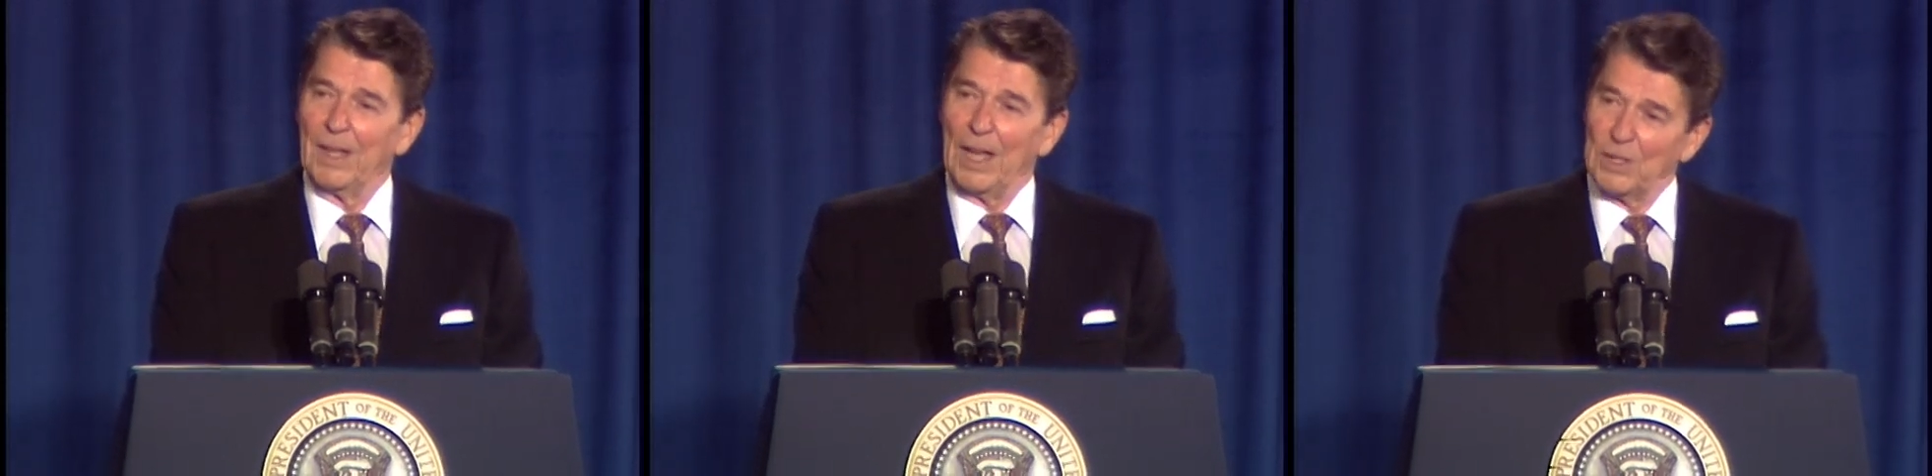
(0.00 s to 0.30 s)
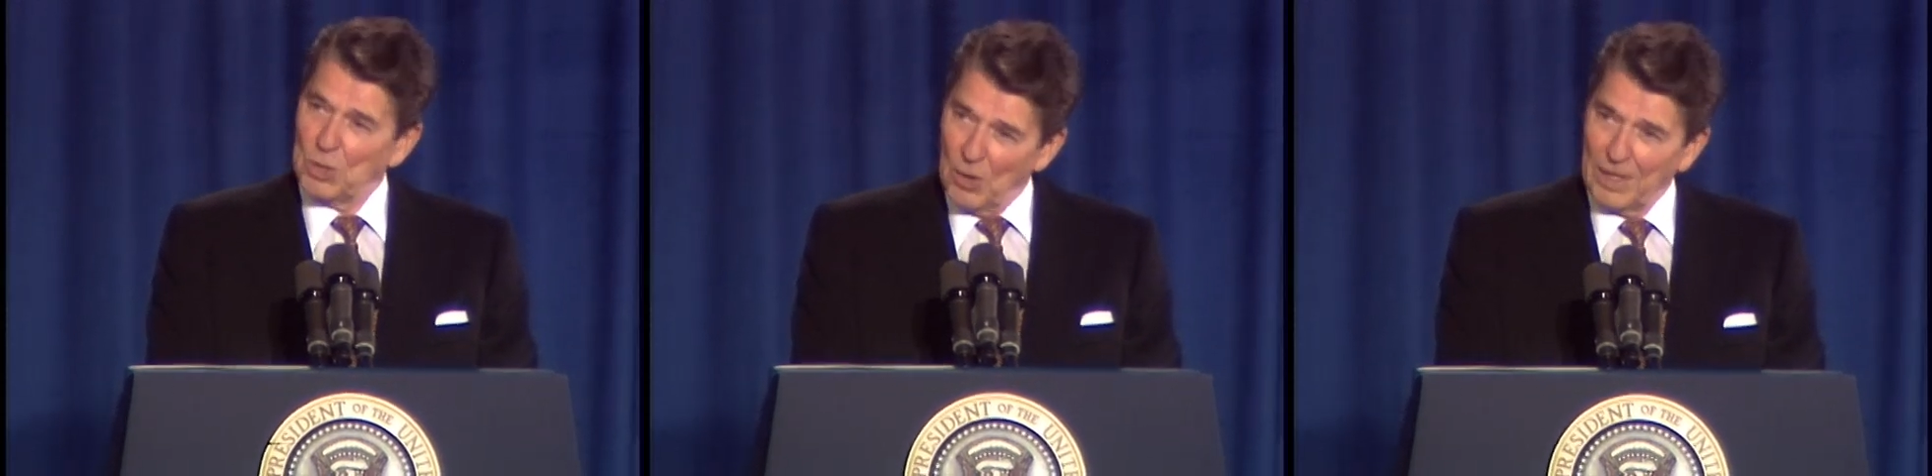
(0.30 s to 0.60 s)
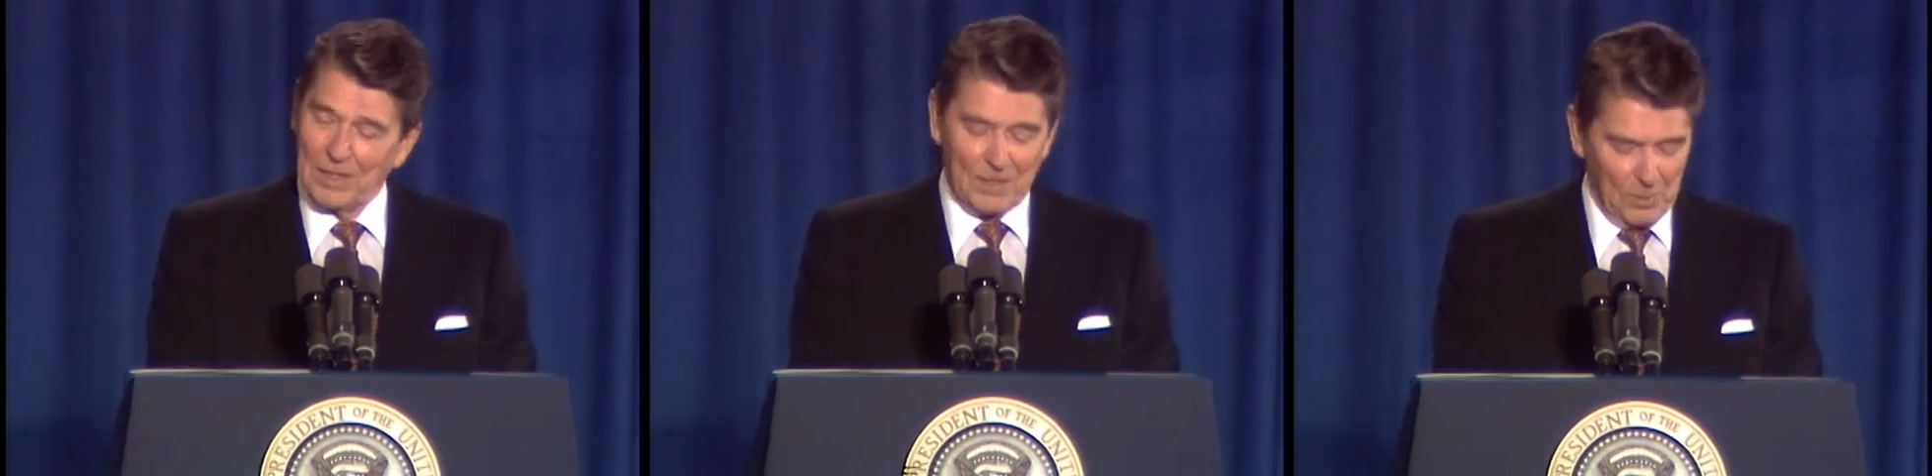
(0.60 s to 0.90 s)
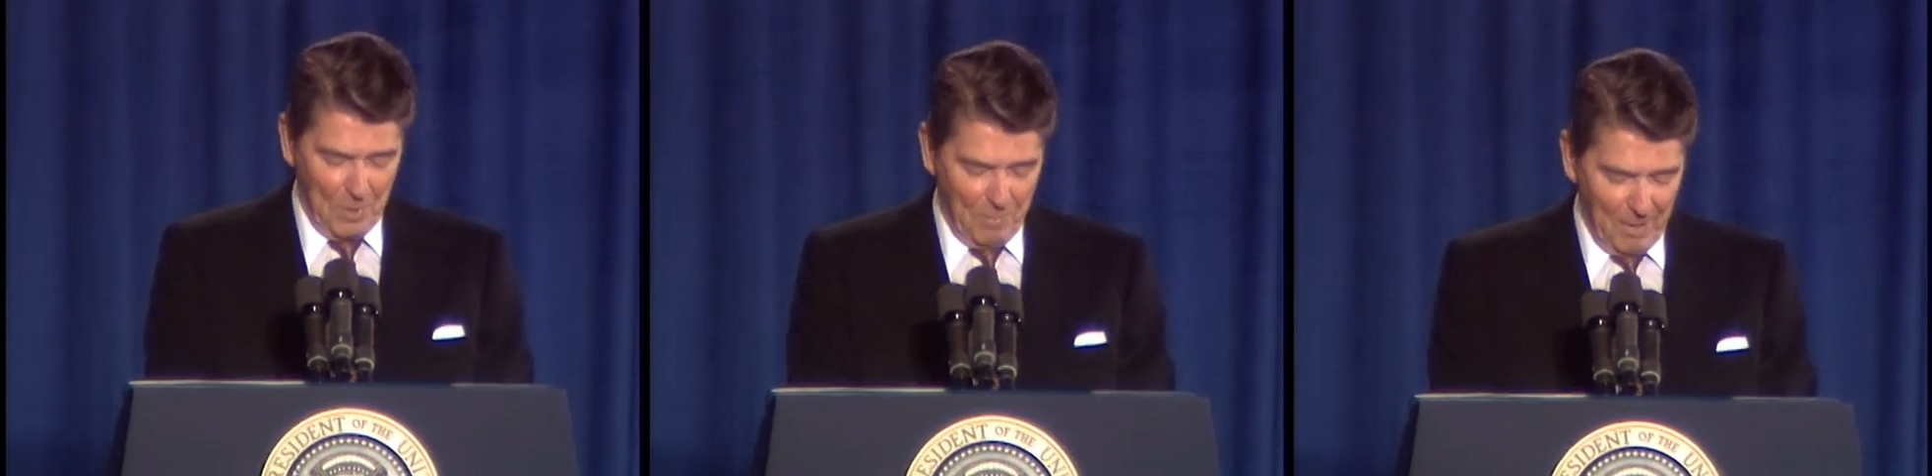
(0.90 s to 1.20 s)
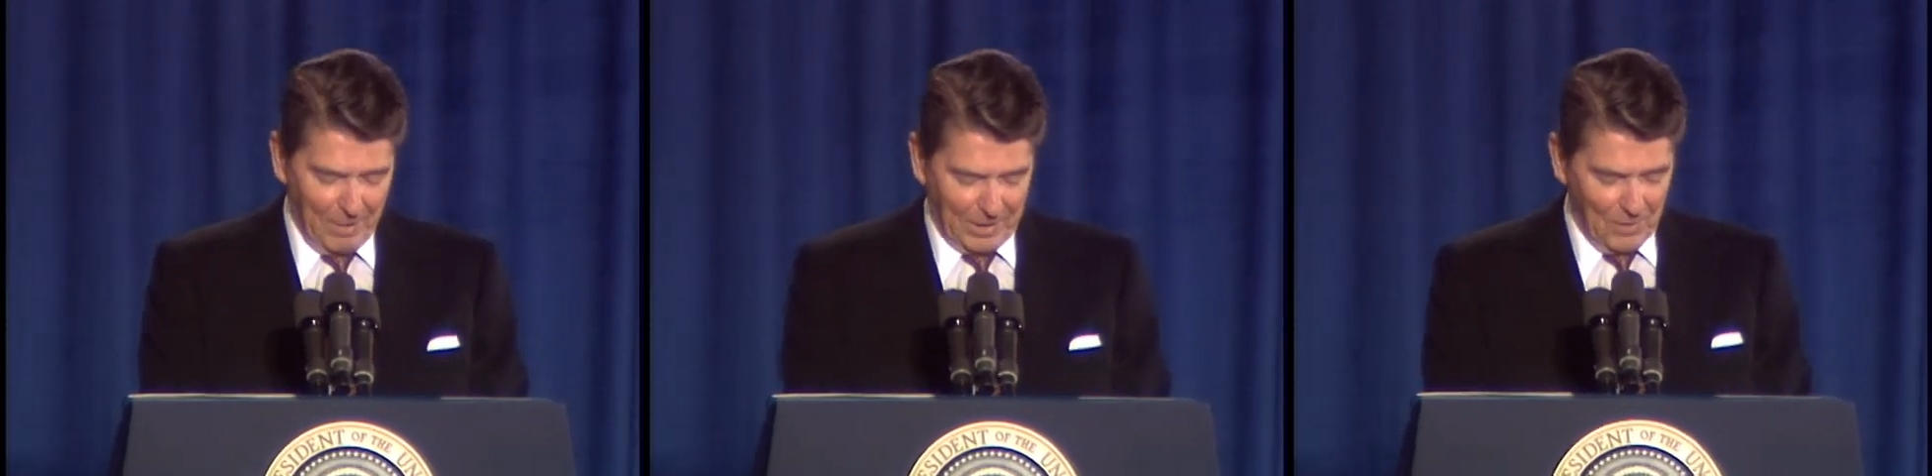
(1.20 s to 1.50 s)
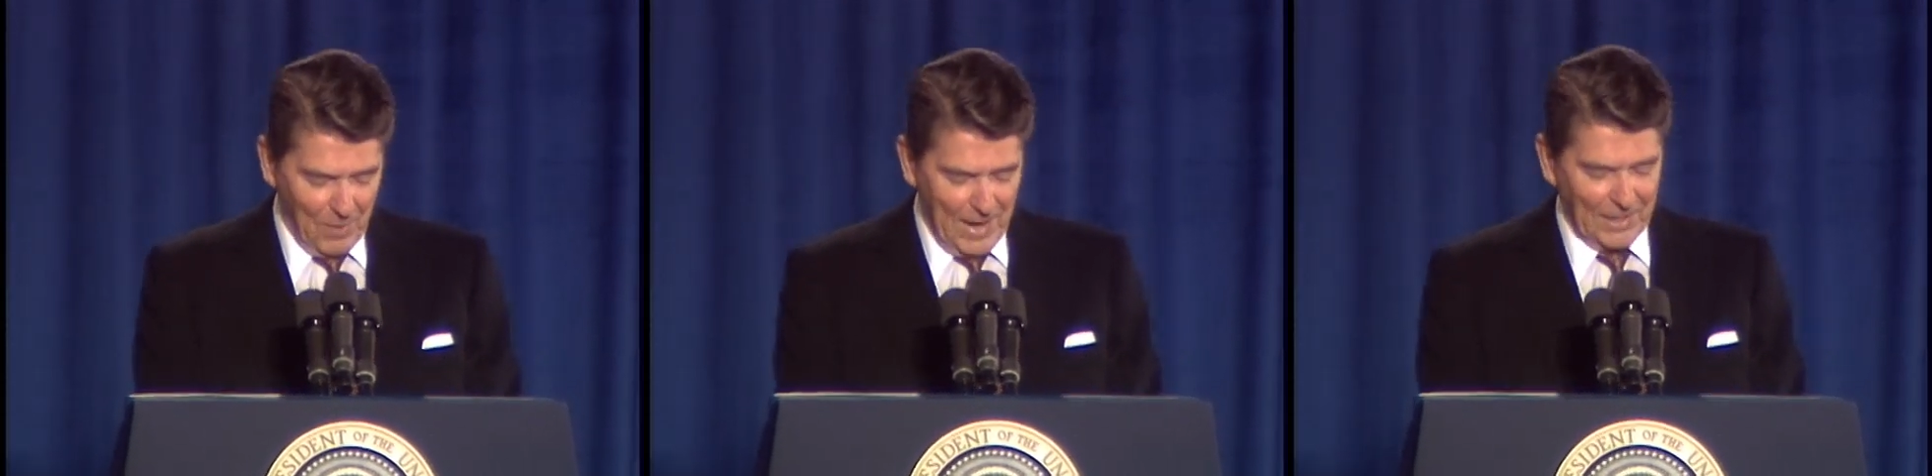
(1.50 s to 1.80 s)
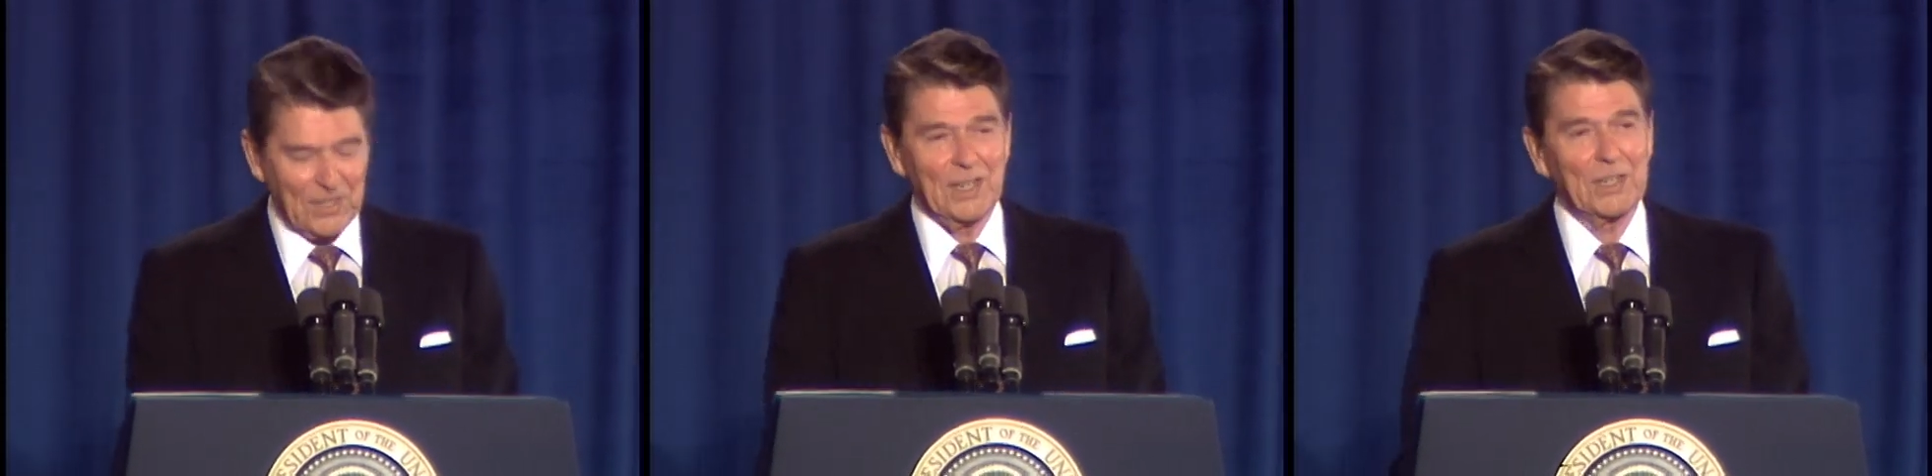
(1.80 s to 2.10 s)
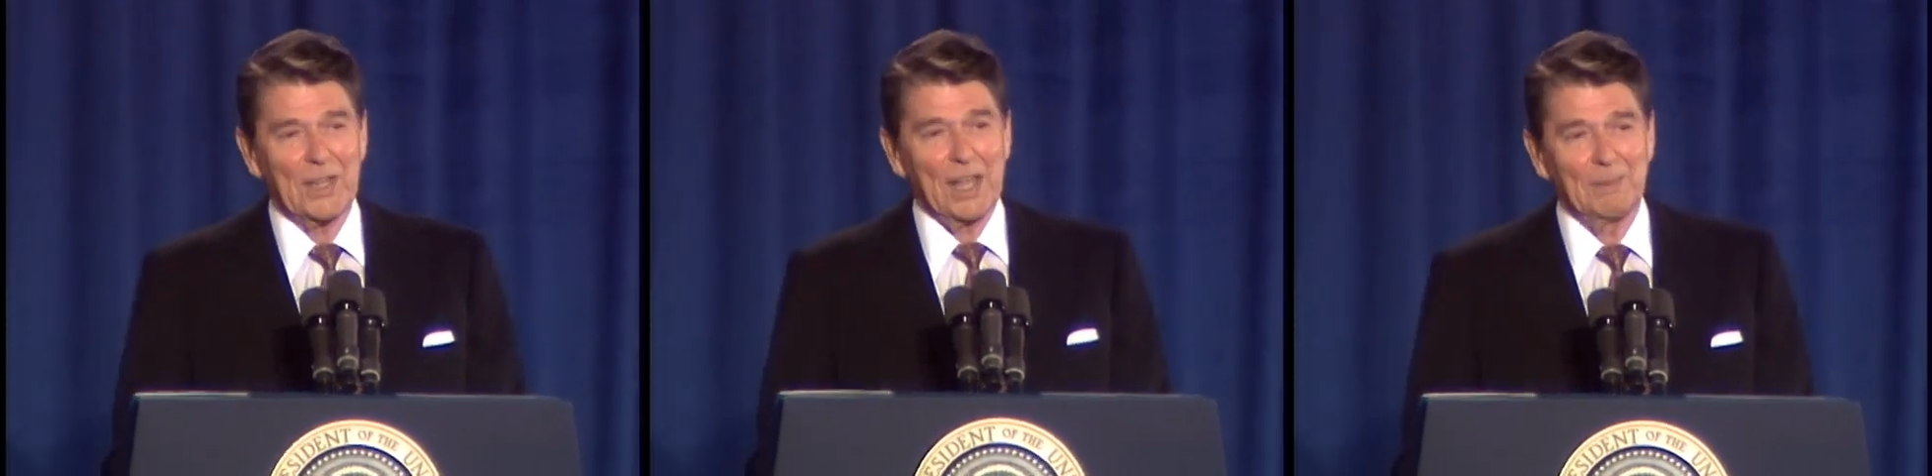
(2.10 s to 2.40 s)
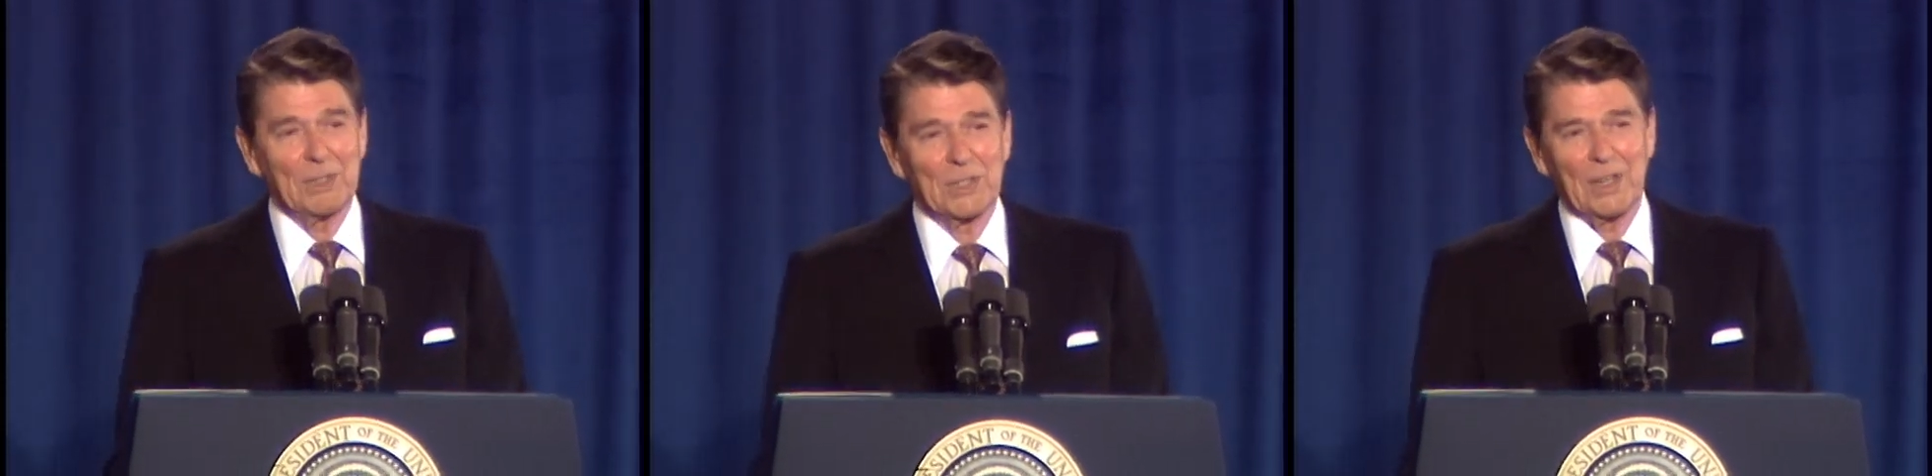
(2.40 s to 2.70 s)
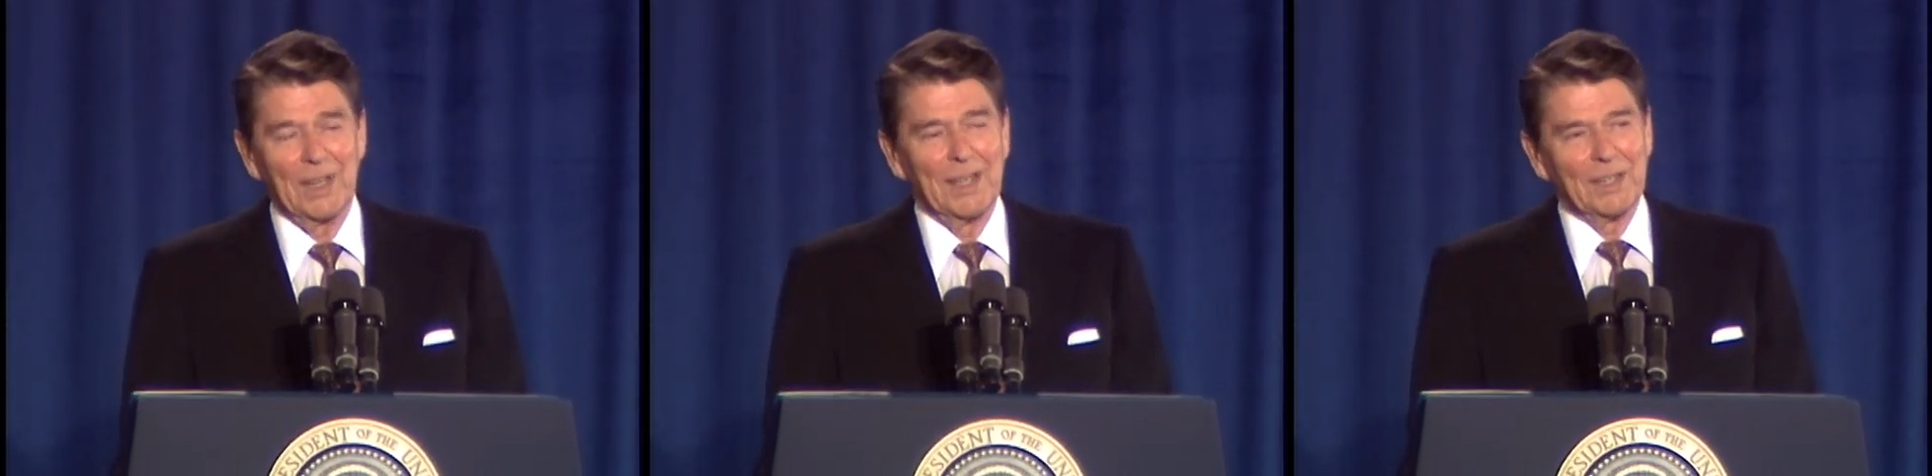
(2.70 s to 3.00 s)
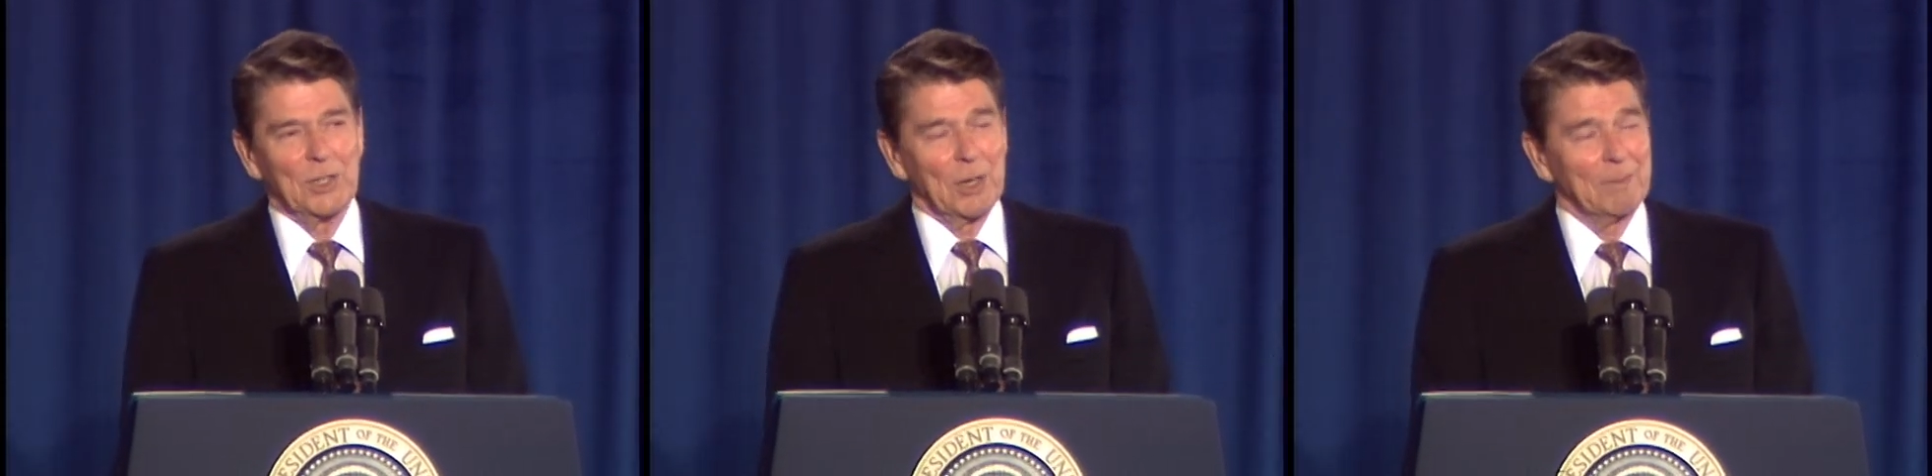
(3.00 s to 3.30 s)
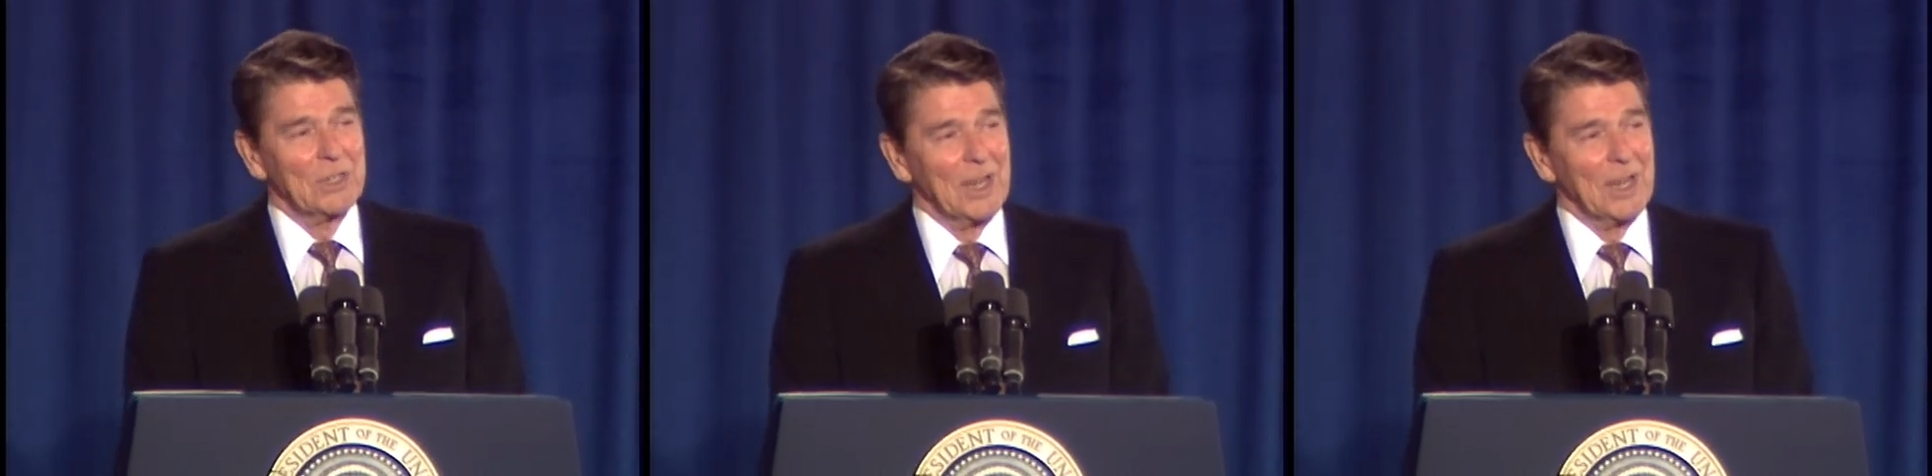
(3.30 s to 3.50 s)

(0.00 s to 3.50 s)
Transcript: and joined the Republican ranks, and his name is Jim